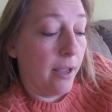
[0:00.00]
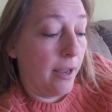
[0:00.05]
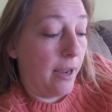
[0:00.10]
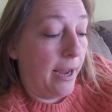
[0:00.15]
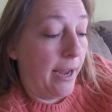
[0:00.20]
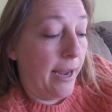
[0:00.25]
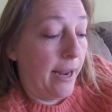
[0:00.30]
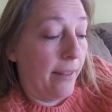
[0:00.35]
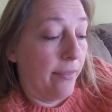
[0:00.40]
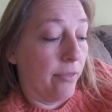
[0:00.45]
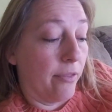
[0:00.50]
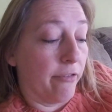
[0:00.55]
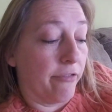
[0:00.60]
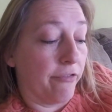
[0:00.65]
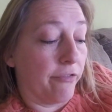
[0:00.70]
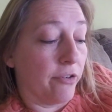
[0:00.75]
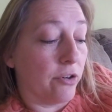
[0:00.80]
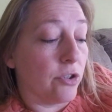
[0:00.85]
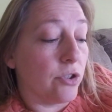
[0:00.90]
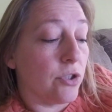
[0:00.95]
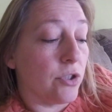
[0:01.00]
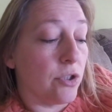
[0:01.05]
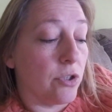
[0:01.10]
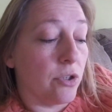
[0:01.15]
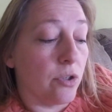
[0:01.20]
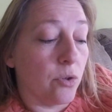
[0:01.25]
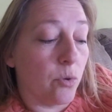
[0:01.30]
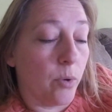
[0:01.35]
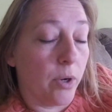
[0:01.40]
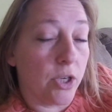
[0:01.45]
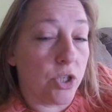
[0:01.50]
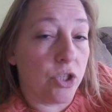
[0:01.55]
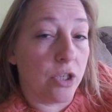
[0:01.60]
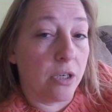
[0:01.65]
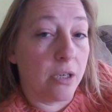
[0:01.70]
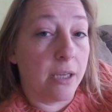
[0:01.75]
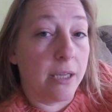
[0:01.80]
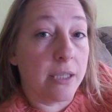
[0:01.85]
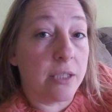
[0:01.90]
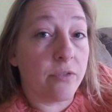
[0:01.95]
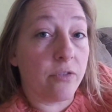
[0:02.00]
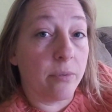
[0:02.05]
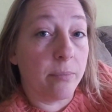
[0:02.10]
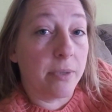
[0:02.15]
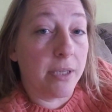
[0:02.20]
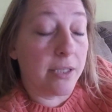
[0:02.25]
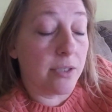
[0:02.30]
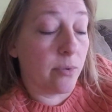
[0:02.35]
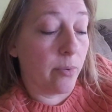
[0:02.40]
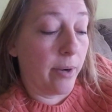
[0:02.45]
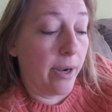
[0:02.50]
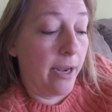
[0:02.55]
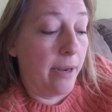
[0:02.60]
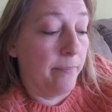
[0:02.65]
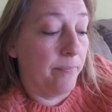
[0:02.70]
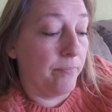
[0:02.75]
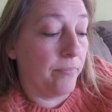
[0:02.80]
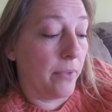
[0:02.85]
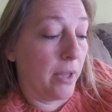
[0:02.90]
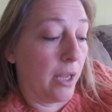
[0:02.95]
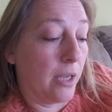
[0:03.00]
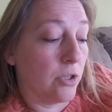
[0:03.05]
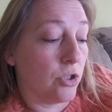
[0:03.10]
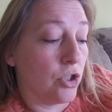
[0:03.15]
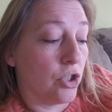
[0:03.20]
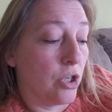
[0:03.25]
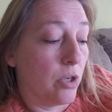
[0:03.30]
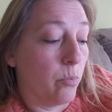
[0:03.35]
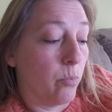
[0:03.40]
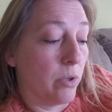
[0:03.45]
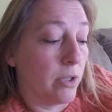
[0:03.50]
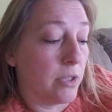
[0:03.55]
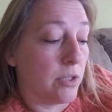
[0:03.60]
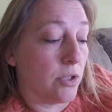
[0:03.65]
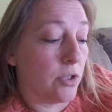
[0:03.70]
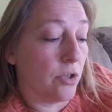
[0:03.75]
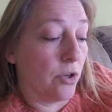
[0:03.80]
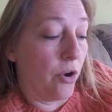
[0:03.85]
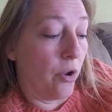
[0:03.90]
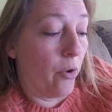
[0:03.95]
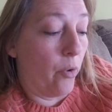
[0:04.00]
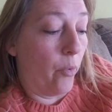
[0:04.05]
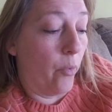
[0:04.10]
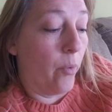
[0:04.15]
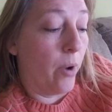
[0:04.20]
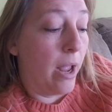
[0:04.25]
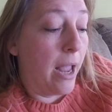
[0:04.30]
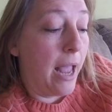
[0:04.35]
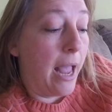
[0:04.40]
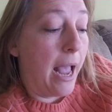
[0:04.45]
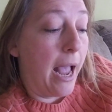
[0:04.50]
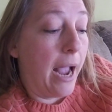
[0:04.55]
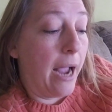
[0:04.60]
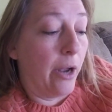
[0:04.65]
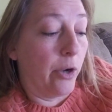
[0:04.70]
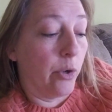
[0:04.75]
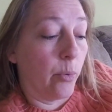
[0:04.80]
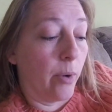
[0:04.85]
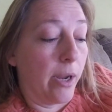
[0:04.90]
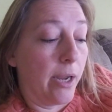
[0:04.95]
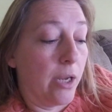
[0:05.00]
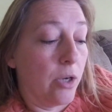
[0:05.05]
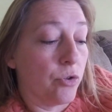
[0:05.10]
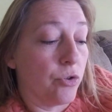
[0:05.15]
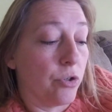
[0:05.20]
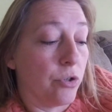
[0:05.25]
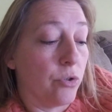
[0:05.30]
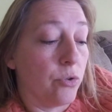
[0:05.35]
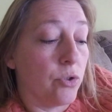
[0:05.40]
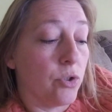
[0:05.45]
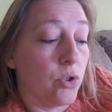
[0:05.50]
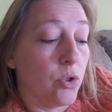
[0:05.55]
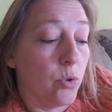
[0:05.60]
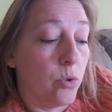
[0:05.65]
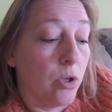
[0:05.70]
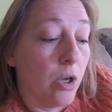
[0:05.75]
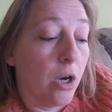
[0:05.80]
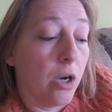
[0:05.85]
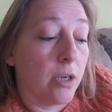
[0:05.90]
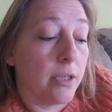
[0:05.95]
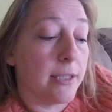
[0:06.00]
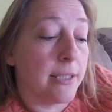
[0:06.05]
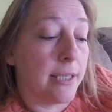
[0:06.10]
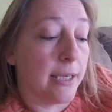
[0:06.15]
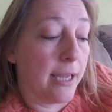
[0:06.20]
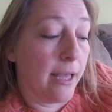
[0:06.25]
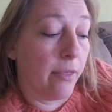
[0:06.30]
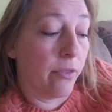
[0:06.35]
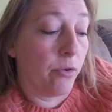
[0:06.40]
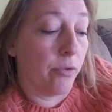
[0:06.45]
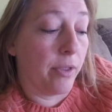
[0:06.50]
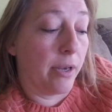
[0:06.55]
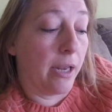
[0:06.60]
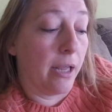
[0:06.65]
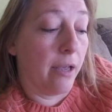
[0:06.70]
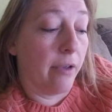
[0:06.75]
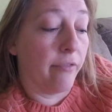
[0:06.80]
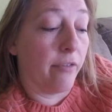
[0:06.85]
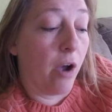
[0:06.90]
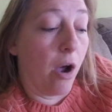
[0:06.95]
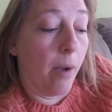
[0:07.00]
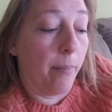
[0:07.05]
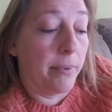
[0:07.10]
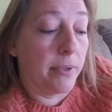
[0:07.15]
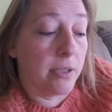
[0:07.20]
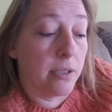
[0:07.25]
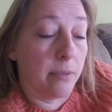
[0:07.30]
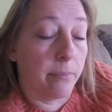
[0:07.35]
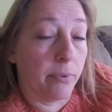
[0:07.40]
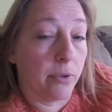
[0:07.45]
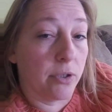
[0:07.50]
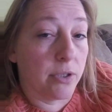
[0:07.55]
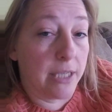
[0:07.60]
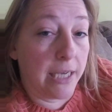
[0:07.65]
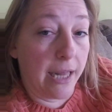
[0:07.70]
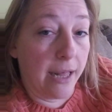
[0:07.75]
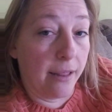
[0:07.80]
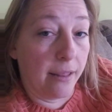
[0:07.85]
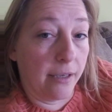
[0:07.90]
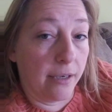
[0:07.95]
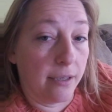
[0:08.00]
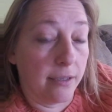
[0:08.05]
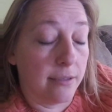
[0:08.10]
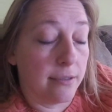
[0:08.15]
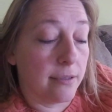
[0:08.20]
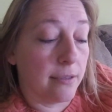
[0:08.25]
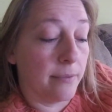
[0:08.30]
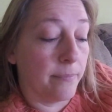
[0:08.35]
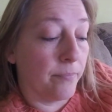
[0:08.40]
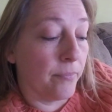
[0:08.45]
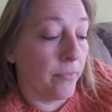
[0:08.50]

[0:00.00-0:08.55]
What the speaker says: And the first question is from Desiree, and she wants to know, how do I introduce two dogs together that have opposite personalities?